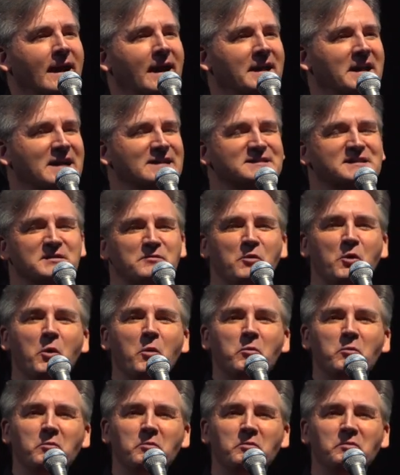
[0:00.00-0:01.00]
And I said,
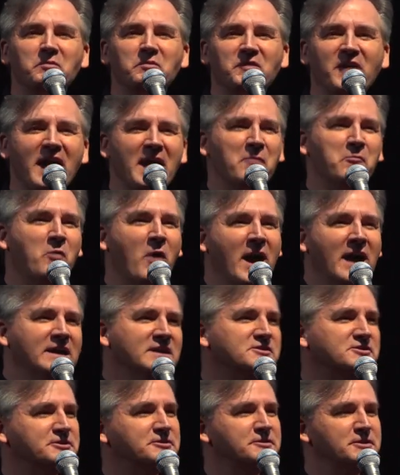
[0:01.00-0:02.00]
well, Dad, why
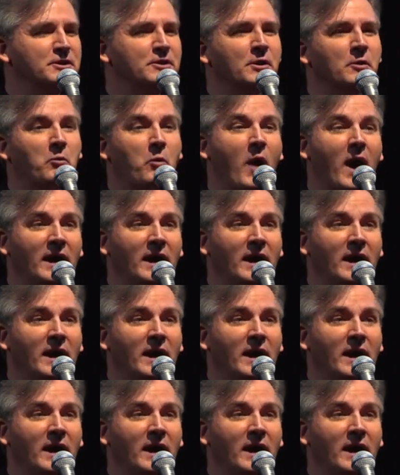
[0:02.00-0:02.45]
did you do it?